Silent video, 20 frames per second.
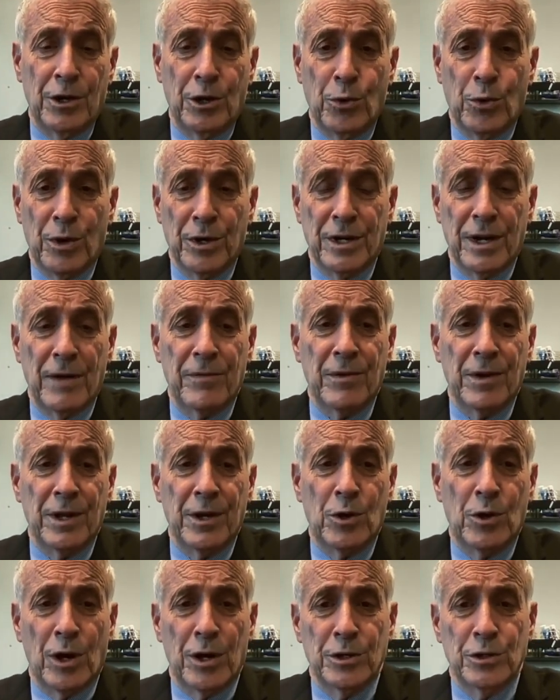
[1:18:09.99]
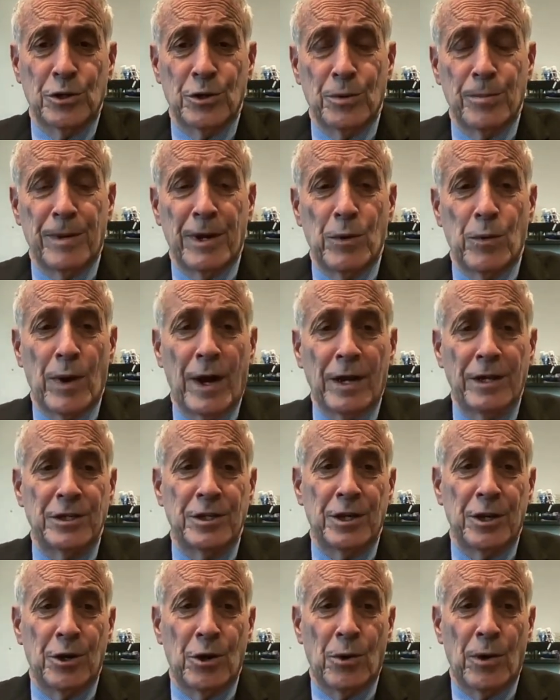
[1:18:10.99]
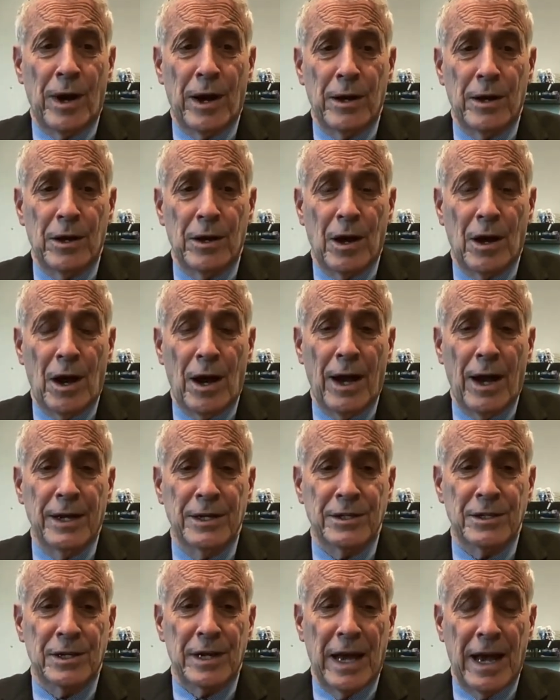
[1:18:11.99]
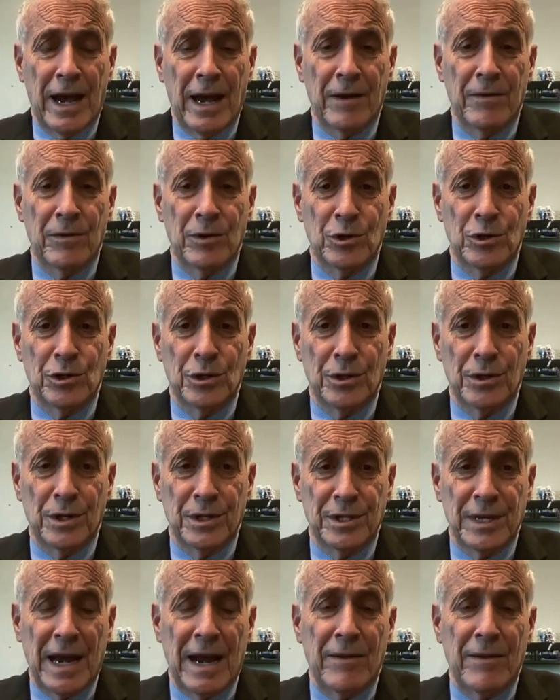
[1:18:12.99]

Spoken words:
you are definitely going to be raising your highest average.